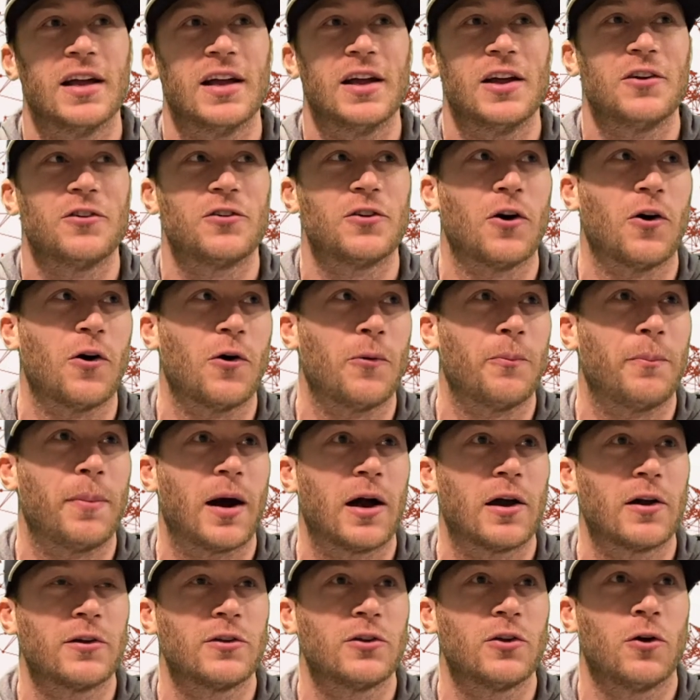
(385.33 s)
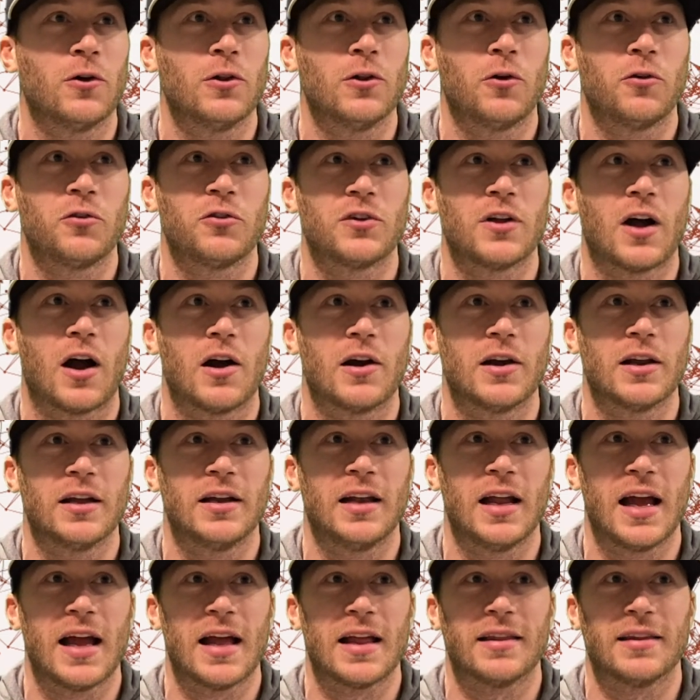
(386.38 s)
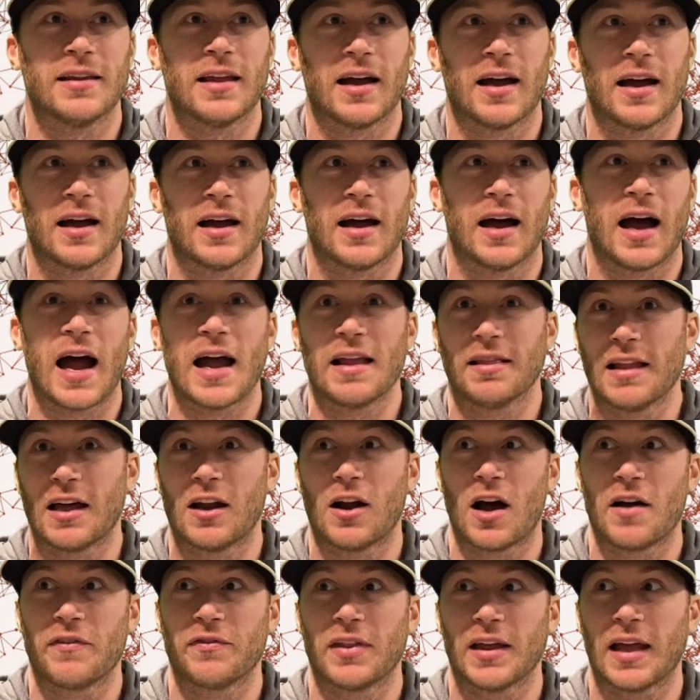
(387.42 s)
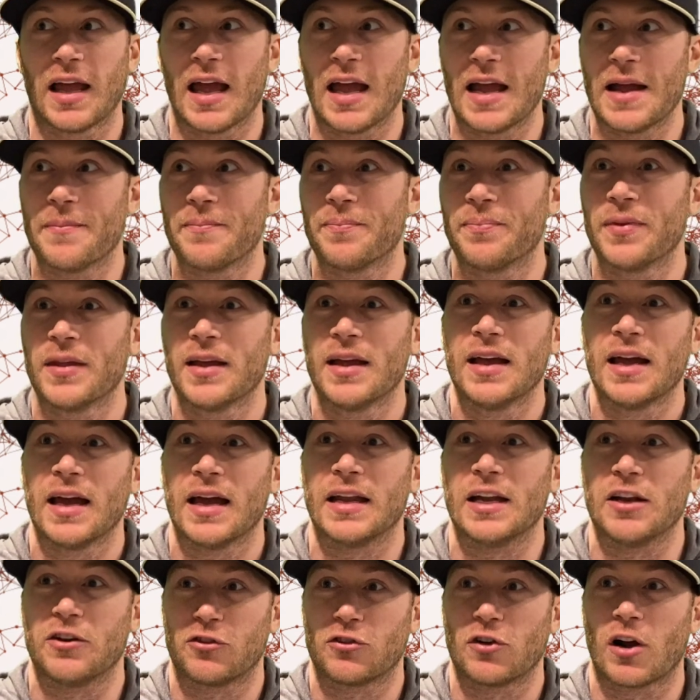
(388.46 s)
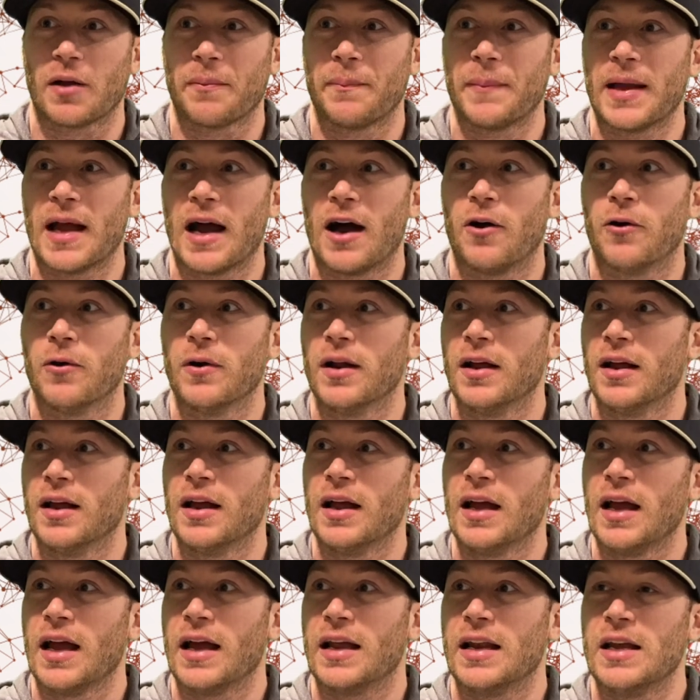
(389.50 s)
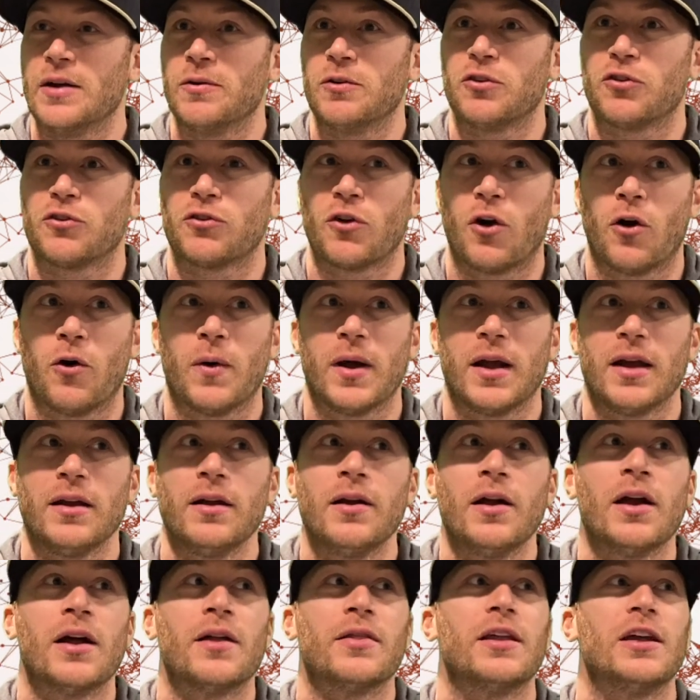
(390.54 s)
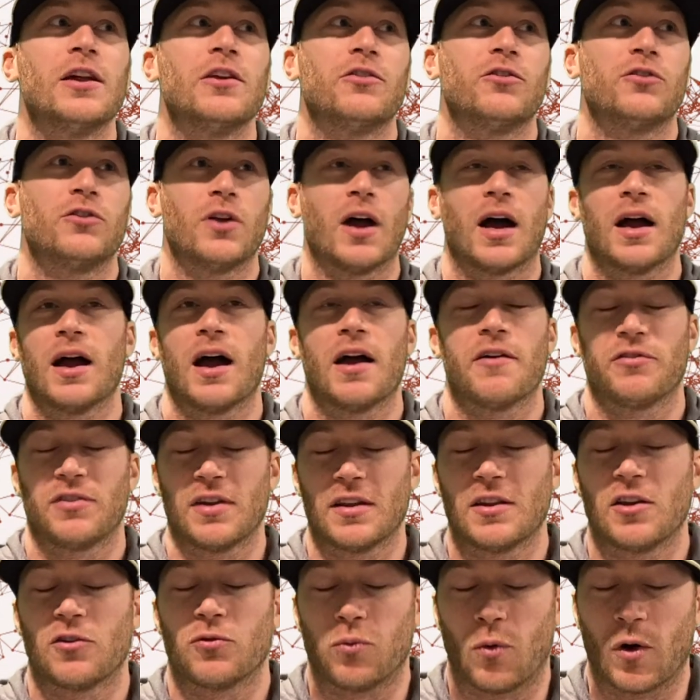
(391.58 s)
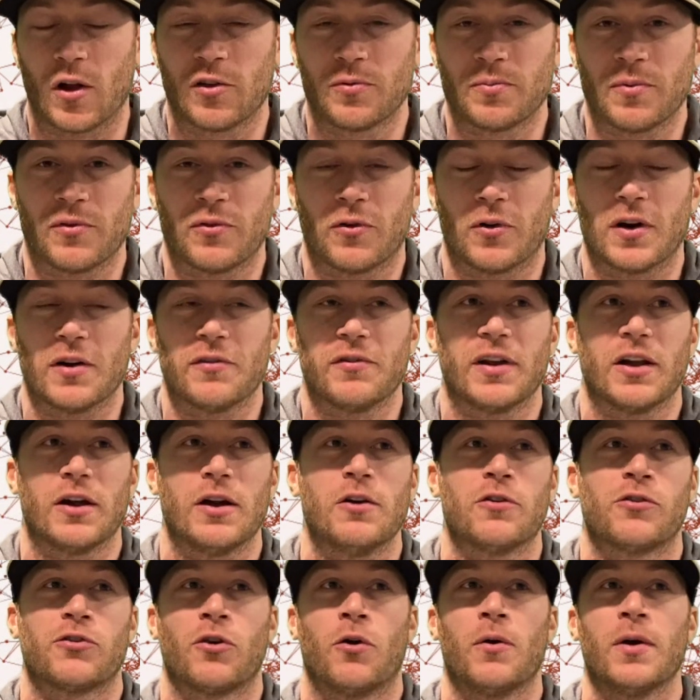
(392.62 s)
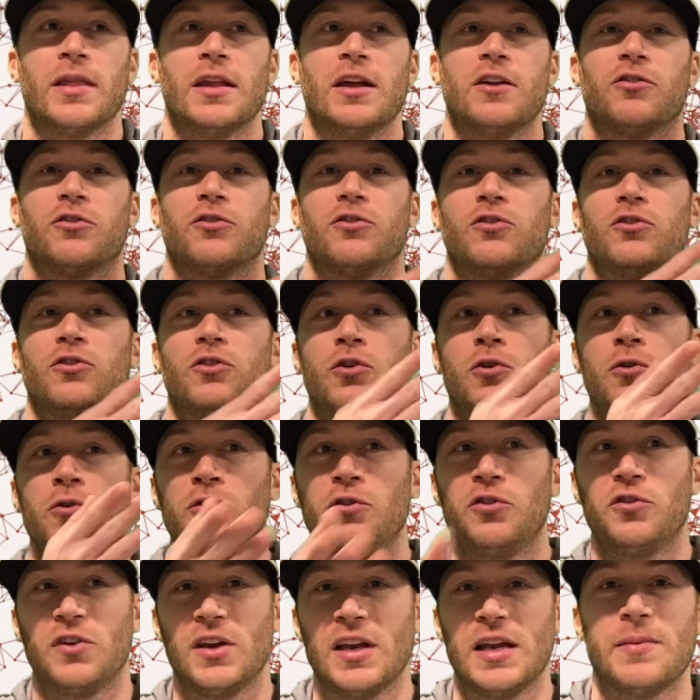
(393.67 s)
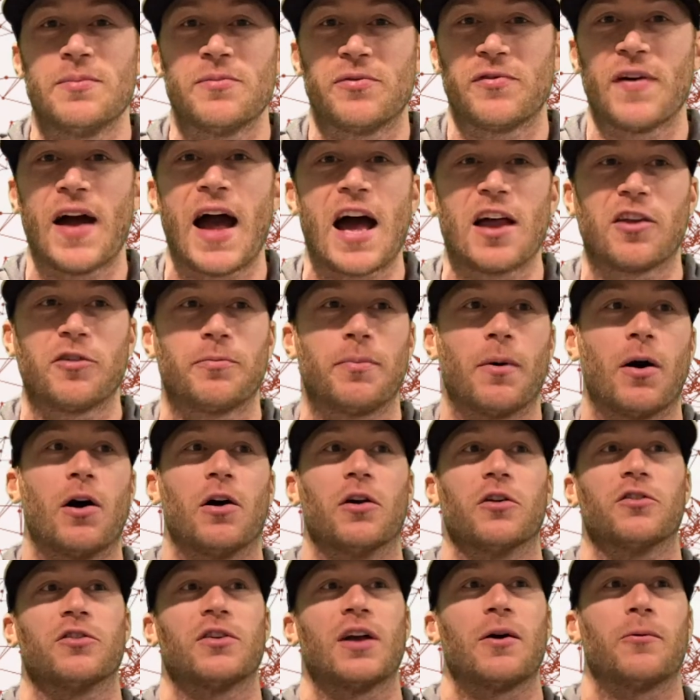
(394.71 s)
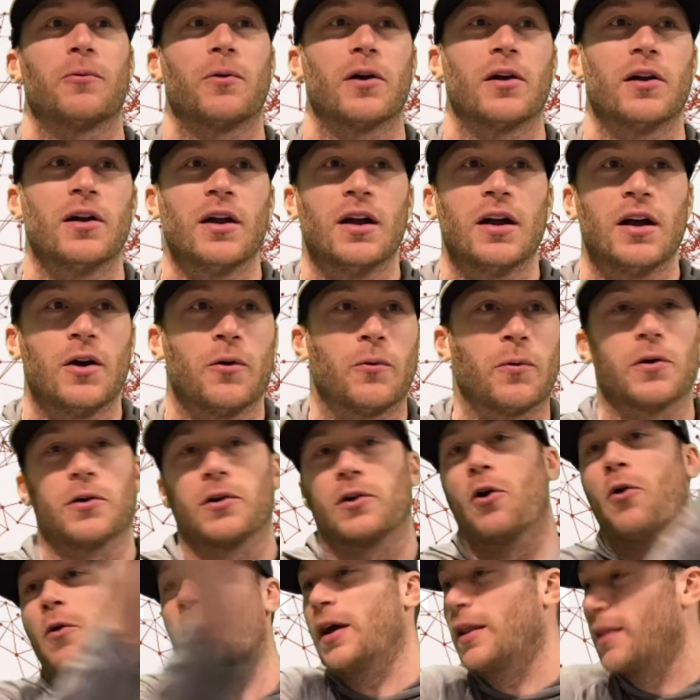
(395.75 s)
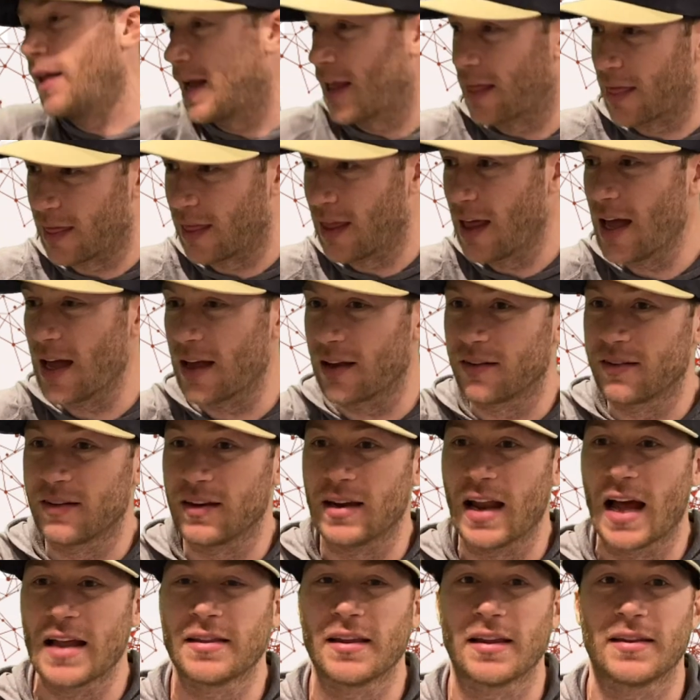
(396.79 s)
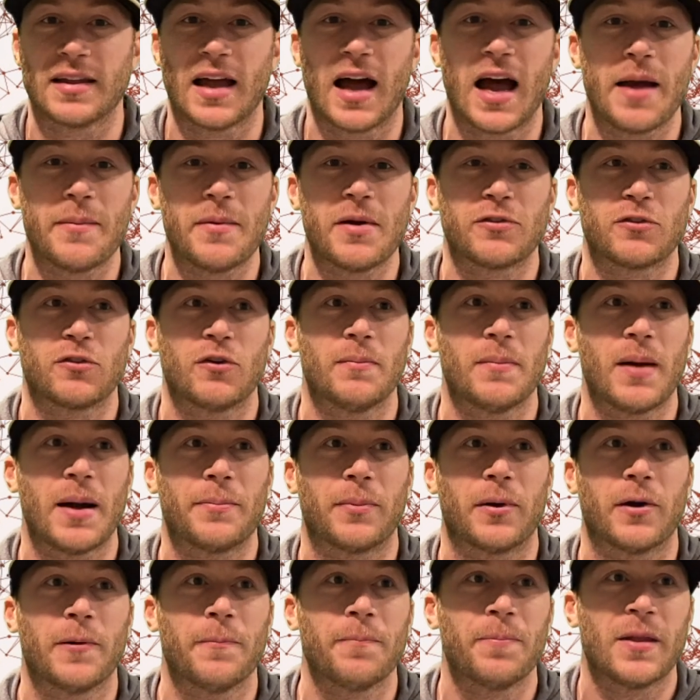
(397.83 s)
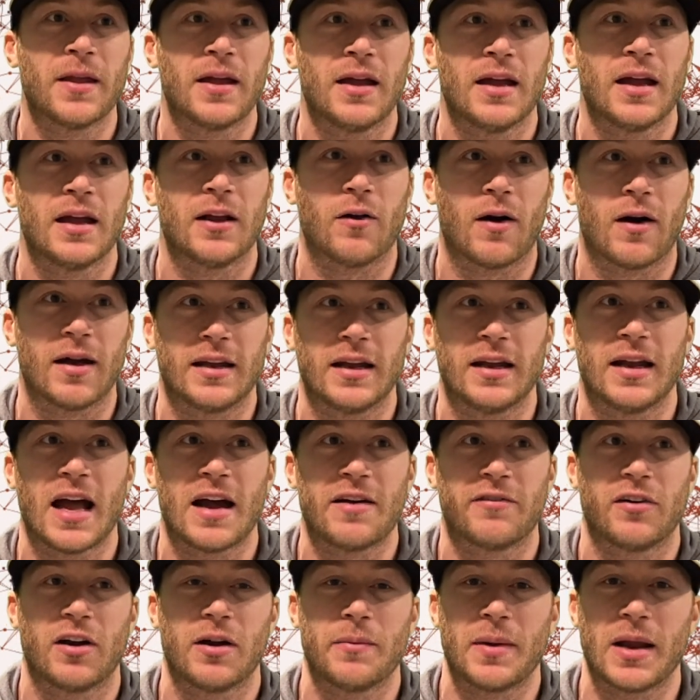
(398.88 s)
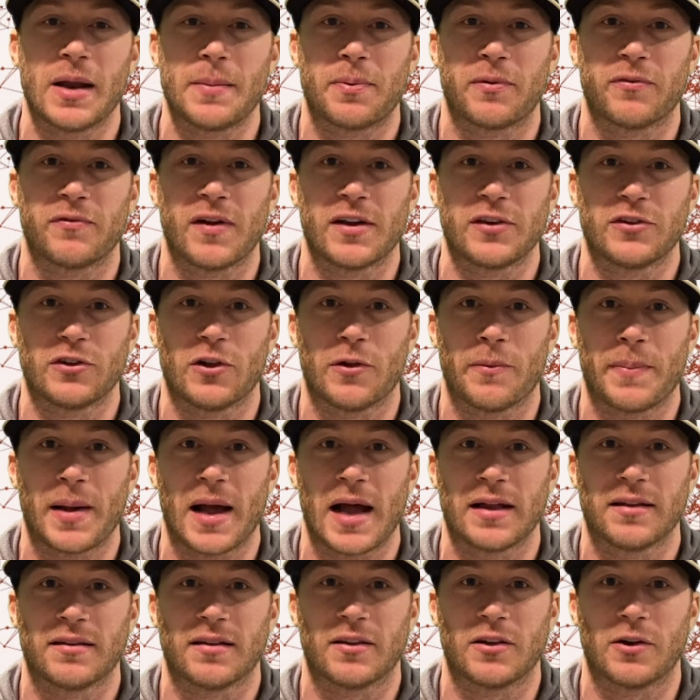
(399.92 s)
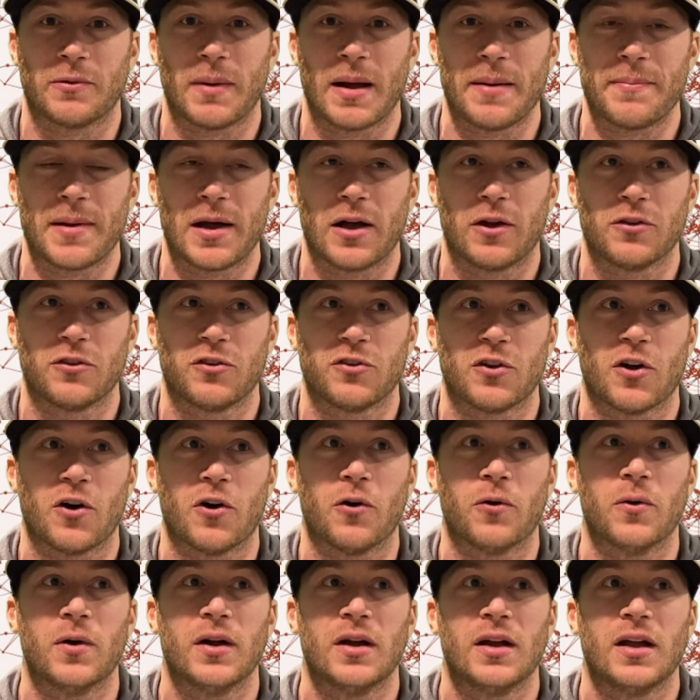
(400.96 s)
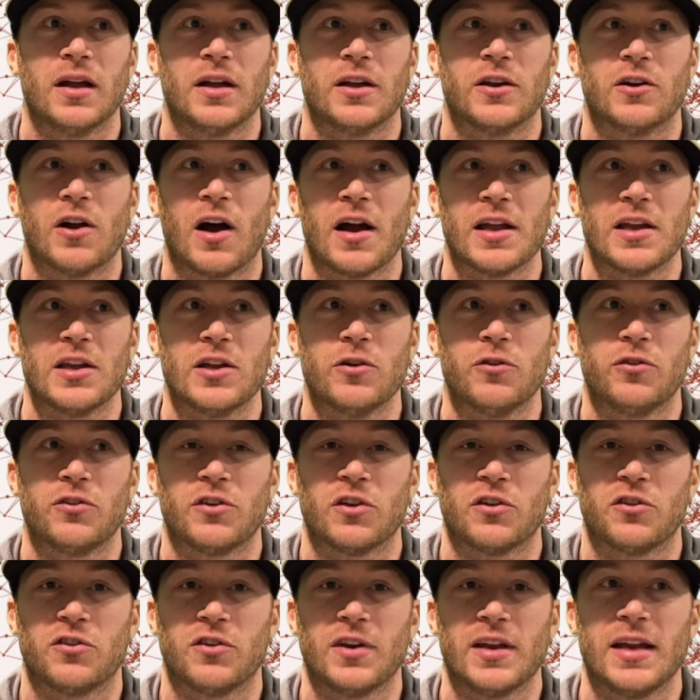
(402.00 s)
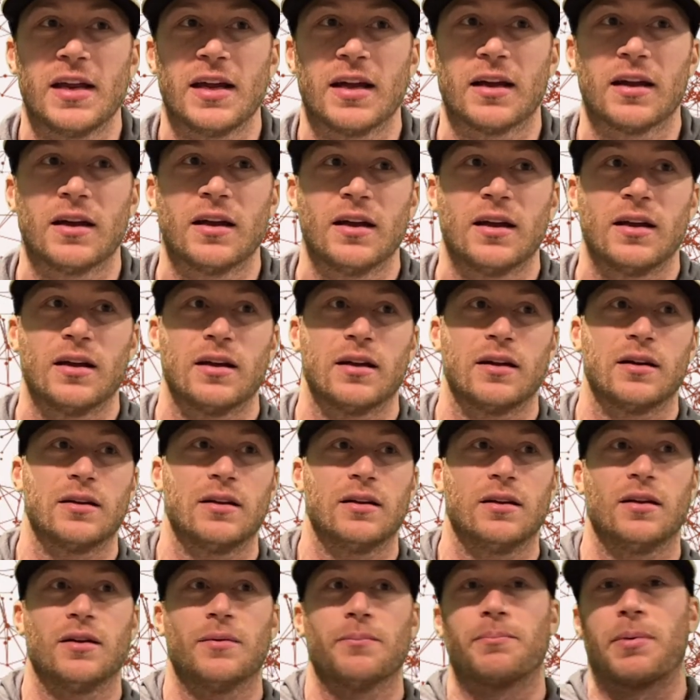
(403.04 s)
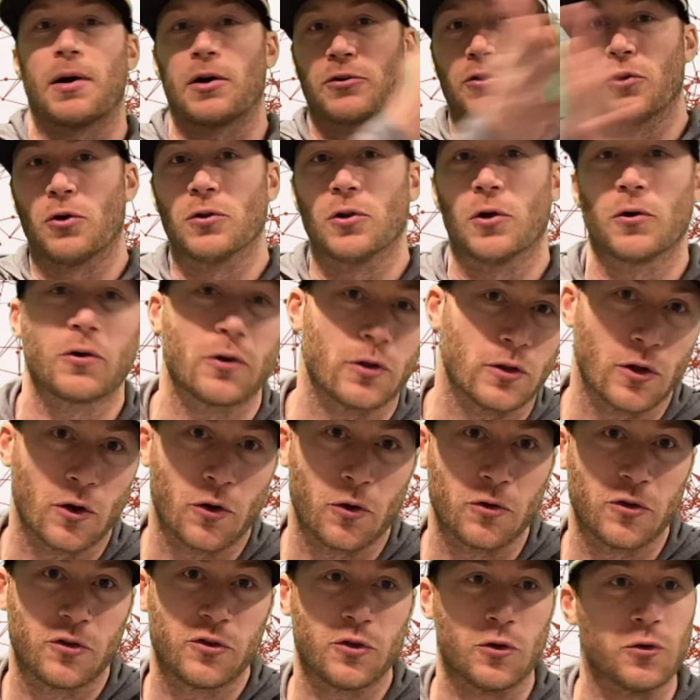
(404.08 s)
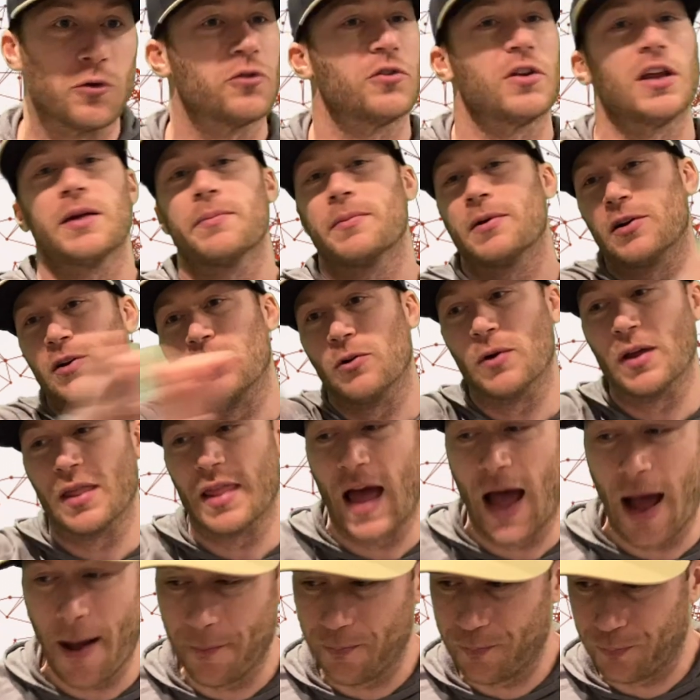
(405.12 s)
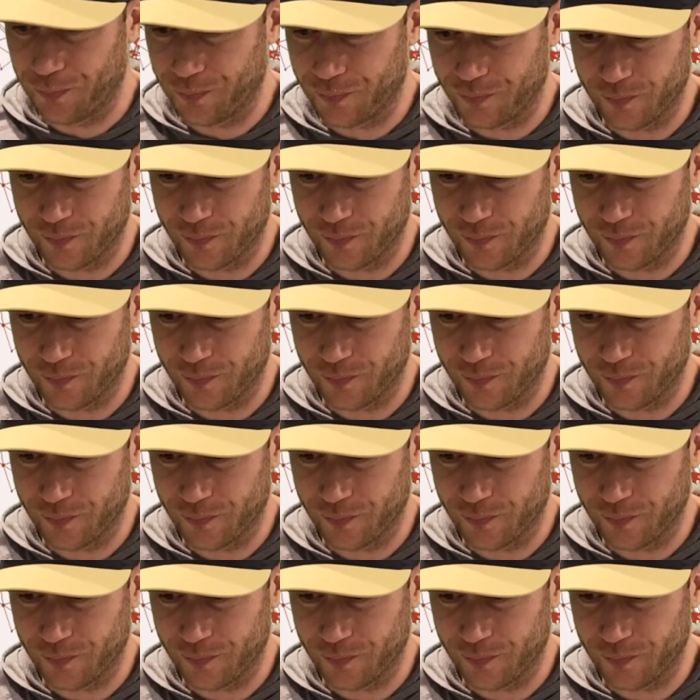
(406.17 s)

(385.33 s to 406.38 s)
So Bartolo started, and I led off the game, and he struck me out. And he was throwing these, I've said this once before in a video, he was throwing these two-seam fastballs that were going like this. And at the time, you have to remember, you know, I didn't have very many professional bats under my belt, so you're not used to seeing Bartolo Colon's two-seamer doing that.